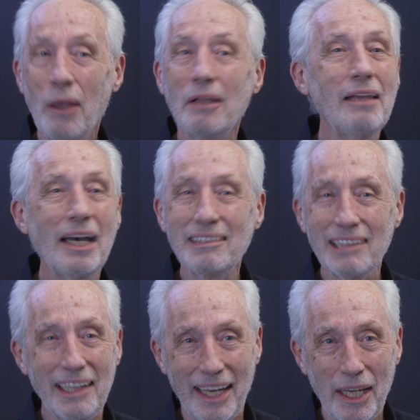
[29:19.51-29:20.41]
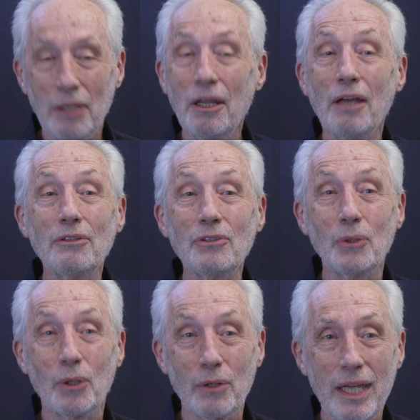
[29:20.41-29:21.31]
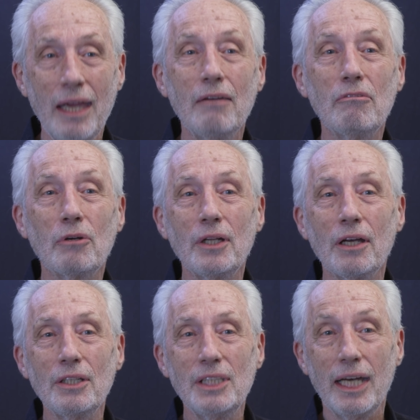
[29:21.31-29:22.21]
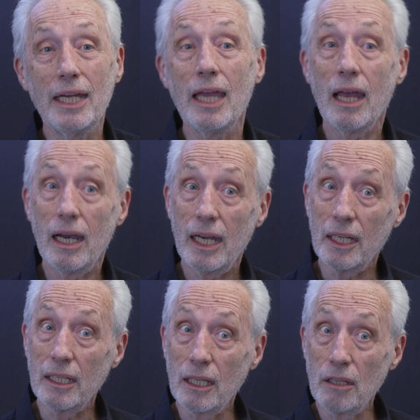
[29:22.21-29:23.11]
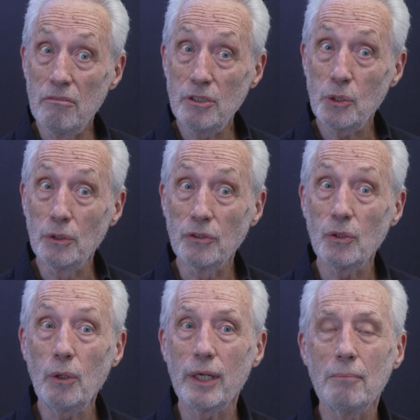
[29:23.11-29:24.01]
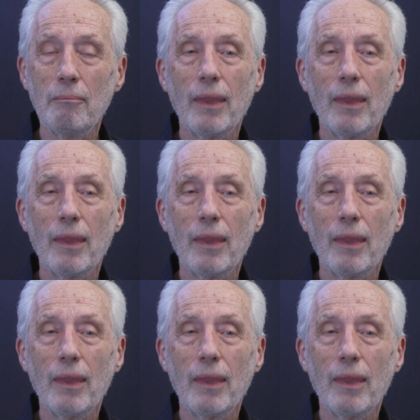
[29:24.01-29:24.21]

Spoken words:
Not today. Another story for another day, and another visual story.